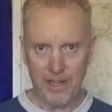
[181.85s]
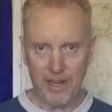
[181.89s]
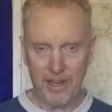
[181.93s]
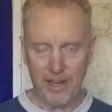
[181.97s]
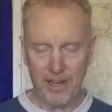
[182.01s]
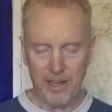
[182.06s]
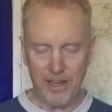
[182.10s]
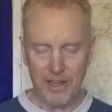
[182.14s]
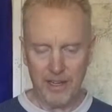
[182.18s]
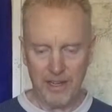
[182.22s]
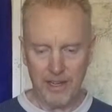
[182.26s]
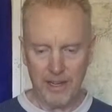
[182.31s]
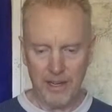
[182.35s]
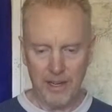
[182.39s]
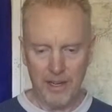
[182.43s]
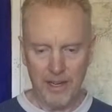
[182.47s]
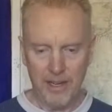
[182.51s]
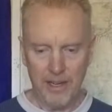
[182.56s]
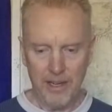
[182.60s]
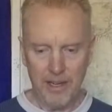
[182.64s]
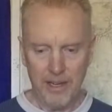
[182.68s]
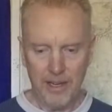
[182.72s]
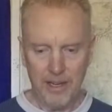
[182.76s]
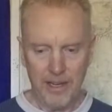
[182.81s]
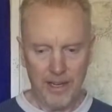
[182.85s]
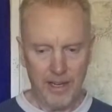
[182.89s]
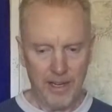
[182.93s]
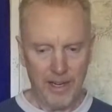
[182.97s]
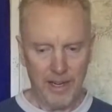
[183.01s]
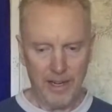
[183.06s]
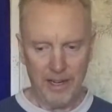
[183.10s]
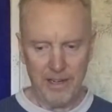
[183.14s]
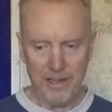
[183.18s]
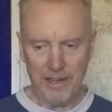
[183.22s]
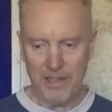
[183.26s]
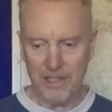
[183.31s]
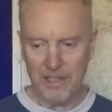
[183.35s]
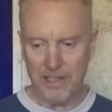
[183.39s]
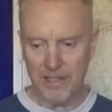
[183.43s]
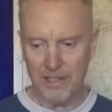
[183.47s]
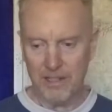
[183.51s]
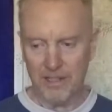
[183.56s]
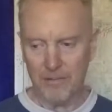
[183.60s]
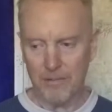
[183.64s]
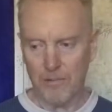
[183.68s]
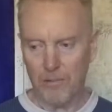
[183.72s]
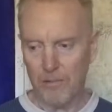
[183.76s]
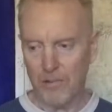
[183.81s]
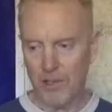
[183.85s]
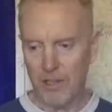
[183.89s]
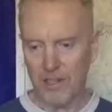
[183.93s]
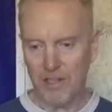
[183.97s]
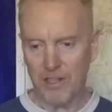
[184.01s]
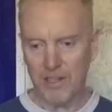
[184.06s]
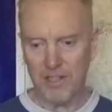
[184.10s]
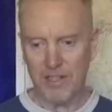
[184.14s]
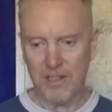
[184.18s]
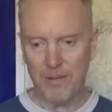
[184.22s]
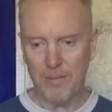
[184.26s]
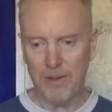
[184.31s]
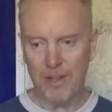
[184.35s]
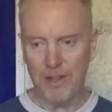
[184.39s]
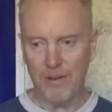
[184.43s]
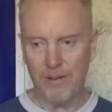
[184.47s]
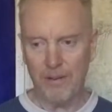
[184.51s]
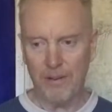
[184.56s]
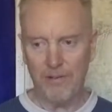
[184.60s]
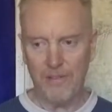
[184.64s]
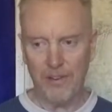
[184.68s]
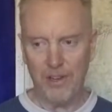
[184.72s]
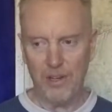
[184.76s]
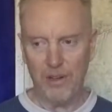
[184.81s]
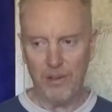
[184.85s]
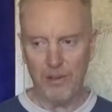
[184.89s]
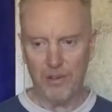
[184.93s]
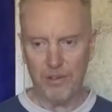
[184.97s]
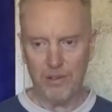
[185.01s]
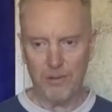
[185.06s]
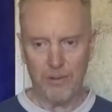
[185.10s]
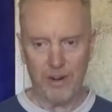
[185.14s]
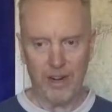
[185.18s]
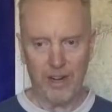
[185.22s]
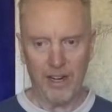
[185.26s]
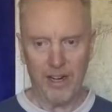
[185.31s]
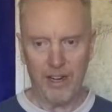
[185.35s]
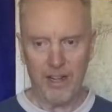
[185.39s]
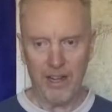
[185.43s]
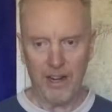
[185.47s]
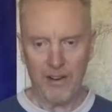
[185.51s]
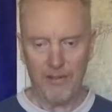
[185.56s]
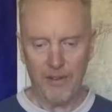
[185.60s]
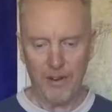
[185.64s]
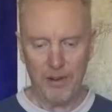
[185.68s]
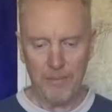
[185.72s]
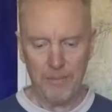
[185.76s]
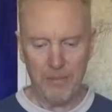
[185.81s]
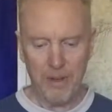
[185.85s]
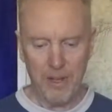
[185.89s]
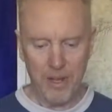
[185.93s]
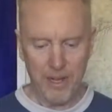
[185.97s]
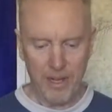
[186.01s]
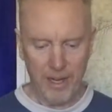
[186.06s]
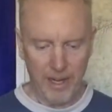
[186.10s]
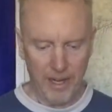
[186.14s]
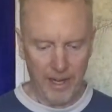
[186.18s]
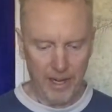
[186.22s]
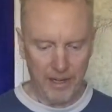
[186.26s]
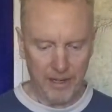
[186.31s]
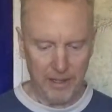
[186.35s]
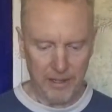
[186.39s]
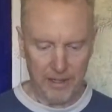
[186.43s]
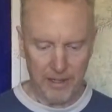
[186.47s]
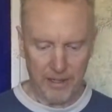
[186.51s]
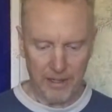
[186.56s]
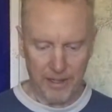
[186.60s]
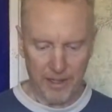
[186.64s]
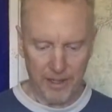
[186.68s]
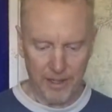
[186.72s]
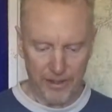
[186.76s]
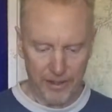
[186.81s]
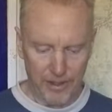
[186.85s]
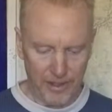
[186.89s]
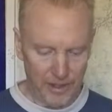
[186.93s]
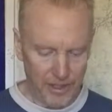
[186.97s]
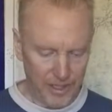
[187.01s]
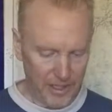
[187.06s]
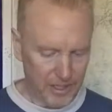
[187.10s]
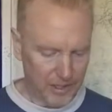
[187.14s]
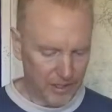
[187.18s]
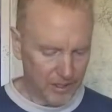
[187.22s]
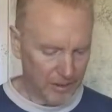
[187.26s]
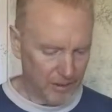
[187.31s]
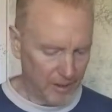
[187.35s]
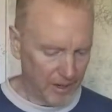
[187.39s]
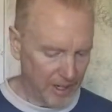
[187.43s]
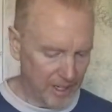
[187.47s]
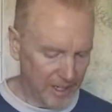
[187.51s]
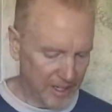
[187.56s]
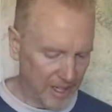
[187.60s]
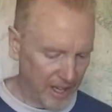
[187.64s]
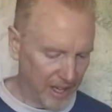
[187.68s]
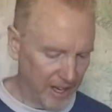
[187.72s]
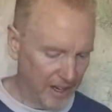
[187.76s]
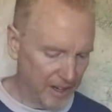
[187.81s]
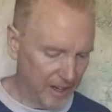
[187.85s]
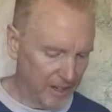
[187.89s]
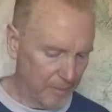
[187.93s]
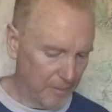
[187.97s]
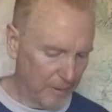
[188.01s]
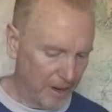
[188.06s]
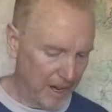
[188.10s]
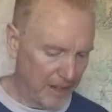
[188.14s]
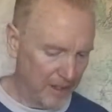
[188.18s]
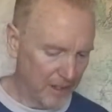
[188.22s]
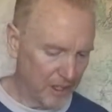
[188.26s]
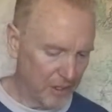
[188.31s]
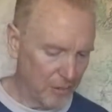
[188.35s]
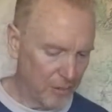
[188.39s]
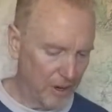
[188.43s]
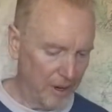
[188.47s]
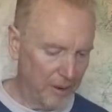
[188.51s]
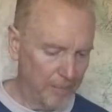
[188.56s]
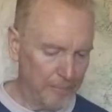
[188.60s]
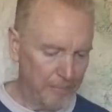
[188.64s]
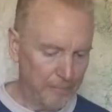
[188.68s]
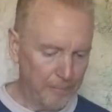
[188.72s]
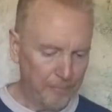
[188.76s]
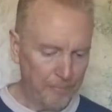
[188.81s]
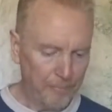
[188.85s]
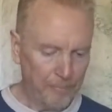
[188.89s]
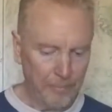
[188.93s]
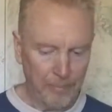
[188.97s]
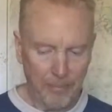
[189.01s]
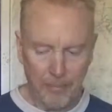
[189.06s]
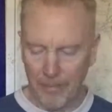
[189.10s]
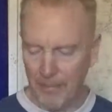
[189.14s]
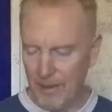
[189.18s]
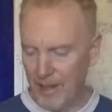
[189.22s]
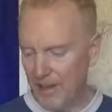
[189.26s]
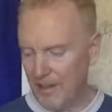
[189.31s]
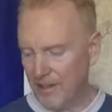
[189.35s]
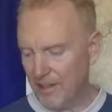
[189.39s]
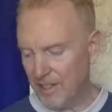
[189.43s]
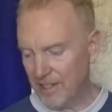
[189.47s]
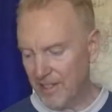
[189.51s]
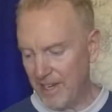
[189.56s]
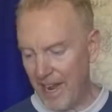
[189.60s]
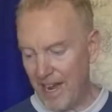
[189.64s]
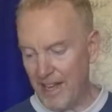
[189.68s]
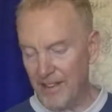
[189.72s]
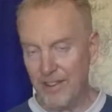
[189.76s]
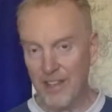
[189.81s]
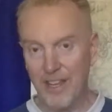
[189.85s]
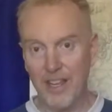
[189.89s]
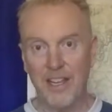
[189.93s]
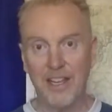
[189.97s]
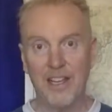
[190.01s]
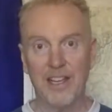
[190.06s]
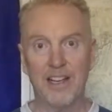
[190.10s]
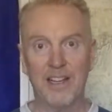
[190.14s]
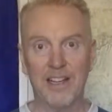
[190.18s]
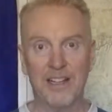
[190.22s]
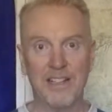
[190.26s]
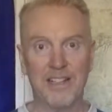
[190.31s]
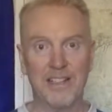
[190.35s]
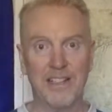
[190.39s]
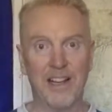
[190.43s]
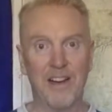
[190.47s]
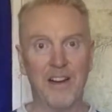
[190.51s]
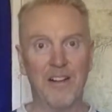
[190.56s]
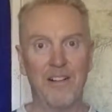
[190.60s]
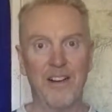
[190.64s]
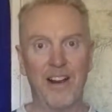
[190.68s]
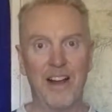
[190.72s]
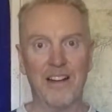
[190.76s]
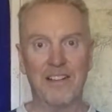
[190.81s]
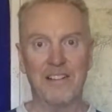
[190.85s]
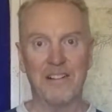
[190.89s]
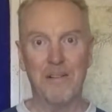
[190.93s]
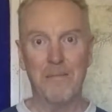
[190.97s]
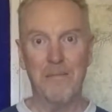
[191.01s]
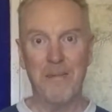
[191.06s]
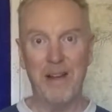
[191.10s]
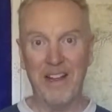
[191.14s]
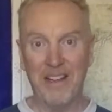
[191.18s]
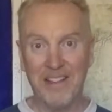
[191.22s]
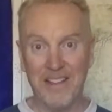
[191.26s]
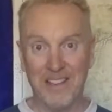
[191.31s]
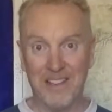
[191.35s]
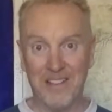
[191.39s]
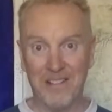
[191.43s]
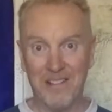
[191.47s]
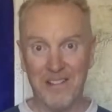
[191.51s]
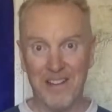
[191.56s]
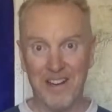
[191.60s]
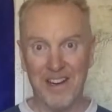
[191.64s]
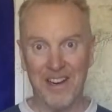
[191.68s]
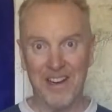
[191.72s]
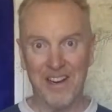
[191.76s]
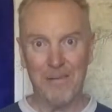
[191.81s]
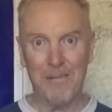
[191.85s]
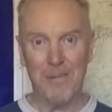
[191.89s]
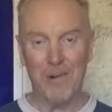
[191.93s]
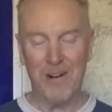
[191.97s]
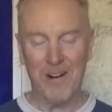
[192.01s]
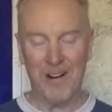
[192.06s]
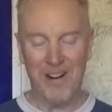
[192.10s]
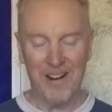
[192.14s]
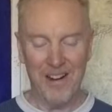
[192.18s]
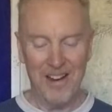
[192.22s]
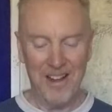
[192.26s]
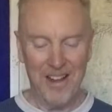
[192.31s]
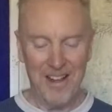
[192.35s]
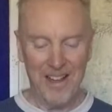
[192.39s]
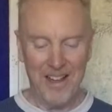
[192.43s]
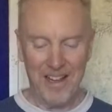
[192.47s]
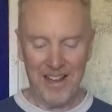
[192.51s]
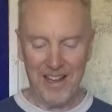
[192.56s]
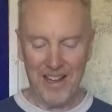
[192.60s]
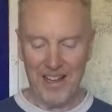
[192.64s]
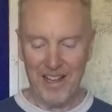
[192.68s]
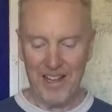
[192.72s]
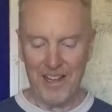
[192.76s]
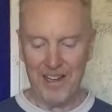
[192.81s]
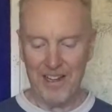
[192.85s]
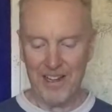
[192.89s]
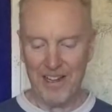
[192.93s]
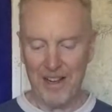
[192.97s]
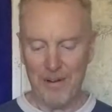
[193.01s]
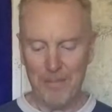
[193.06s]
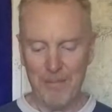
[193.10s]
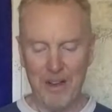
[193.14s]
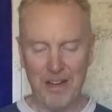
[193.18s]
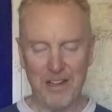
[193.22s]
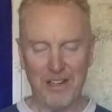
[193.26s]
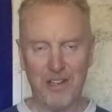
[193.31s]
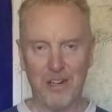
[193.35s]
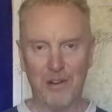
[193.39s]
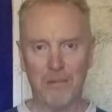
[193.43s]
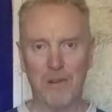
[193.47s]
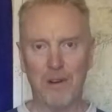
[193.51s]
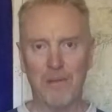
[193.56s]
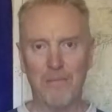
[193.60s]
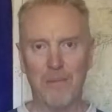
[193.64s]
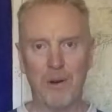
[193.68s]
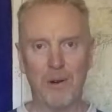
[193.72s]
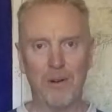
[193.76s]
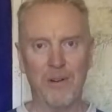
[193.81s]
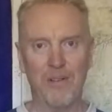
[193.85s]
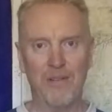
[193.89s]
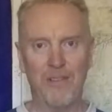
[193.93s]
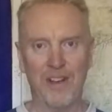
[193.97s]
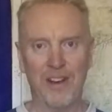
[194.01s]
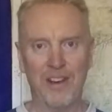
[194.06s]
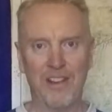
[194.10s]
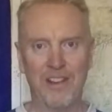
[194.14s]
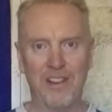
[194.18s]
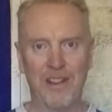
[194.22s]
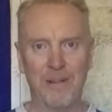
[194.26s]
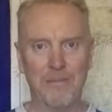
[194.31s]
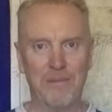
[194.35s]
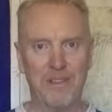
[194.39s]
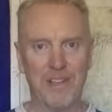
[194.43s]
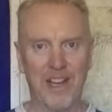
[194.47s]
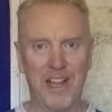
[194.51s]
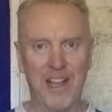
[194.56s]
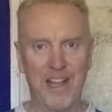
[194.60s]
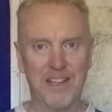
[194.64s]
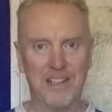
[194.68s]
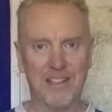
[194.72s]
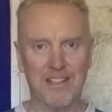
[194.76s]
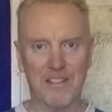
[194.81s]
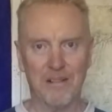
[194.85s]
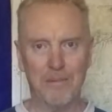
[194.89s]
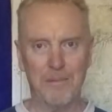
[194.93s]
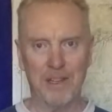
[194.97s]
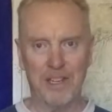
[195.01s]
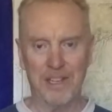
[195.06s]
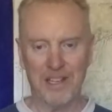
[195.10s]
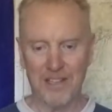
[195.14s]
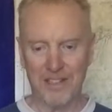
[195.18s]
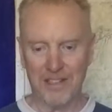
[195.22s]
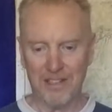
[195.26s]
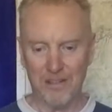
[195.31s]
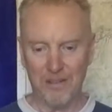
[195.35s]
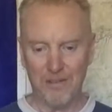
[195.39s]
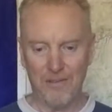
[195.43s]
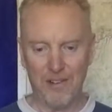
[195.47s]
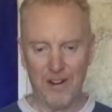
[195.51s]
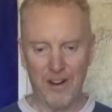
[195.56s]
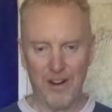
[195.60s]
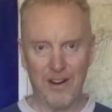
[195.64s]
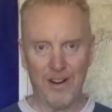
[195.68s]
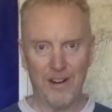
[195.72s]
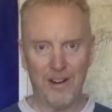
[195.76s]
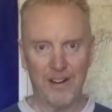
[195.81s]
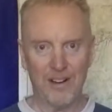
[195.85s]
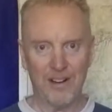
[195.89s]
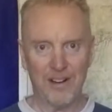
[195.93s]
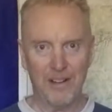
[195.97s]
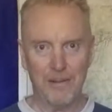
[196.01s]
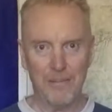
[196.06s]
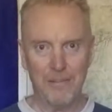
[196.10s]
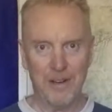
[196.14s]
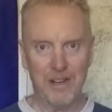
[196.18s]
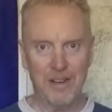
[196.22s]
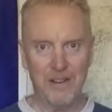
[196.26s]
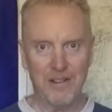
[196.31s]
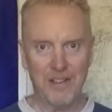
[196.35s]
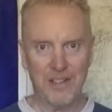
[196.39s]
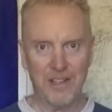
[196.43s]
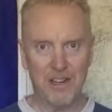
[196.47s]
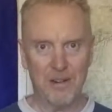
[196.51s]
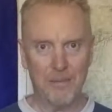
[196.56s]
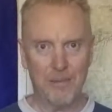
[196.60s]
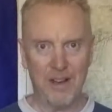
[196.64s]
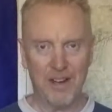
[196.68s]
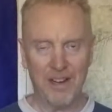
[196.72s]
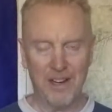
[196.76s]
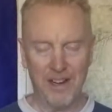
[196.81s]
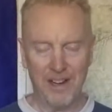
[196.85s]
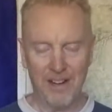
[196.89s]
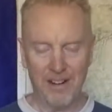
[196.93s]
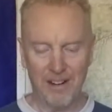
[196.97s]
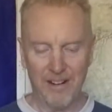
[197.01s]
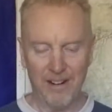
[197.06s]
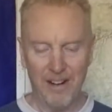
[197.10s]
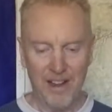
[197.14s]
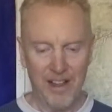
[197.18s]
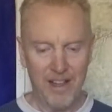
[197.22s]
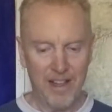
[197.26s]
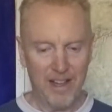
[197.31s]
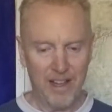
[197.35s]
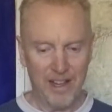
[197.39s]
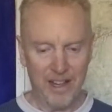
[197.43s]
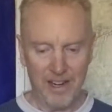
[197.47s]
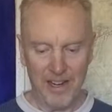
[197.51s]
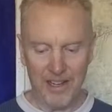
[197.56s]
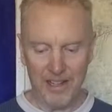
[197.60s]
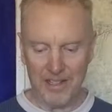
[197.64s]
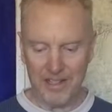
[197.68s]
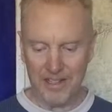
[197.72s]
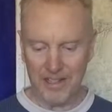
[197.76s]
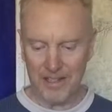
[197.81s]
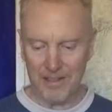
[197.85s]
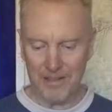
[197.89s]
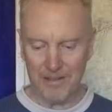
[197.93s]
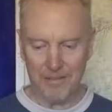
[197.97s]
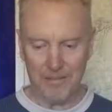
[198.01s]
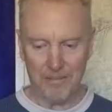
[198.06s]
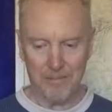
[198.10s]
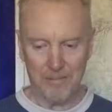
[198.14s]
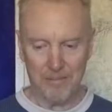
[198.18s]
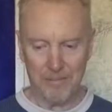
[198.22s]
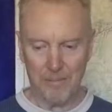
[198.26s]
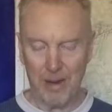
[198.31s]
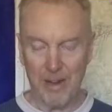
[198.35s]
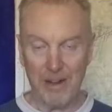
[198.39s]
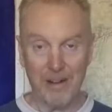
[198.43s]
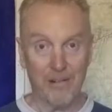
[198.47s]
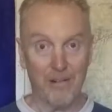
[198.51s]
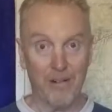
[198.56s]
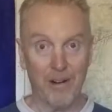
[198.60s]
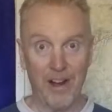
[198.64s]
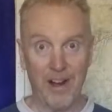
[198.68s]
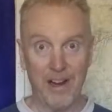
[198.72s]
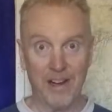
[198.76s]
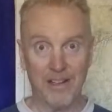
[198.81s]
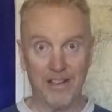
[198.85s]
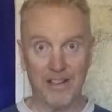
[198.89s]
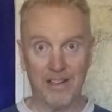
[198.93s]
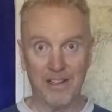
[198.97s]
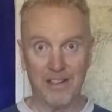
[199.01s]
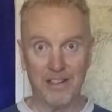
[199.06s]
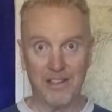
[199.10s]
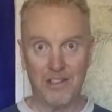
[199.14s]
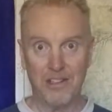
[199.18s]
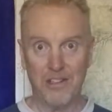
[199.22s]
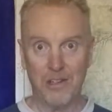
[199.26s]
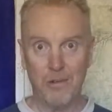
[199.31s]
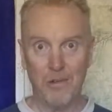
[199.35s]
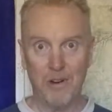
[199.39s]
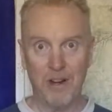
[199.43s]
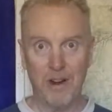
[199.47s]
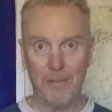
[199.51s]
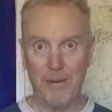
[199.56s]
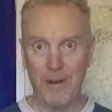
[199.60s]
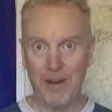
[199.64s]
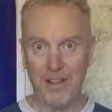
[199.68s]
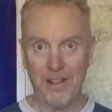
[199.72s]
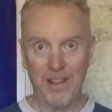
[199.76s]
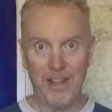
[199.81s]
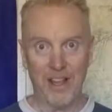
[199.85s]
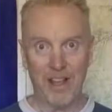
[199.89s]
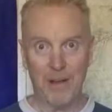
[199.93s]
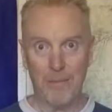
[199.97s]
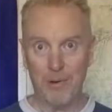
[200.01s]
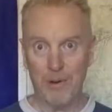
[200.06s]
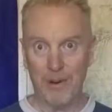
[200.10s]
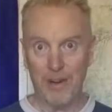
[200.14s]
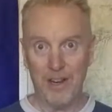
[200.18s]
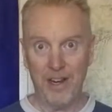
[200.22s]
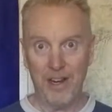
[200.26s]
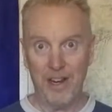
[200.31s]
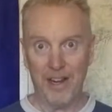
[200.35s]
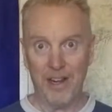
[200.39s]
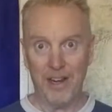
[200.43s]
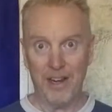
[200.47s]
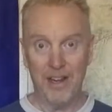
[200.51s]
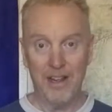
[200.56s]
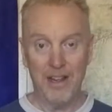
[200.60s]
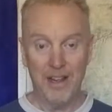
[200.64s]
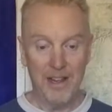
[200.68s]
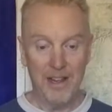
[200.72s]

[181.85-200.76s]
and I looked at some other reviews, read a lot of them, and so I decided to buy this one. Now the sad thing is they don't actually make this one anymore, and I'm not sure what motivated them to cancel it, because so far I've been using it about a year and it's been great. It's chewing up anything I put in it.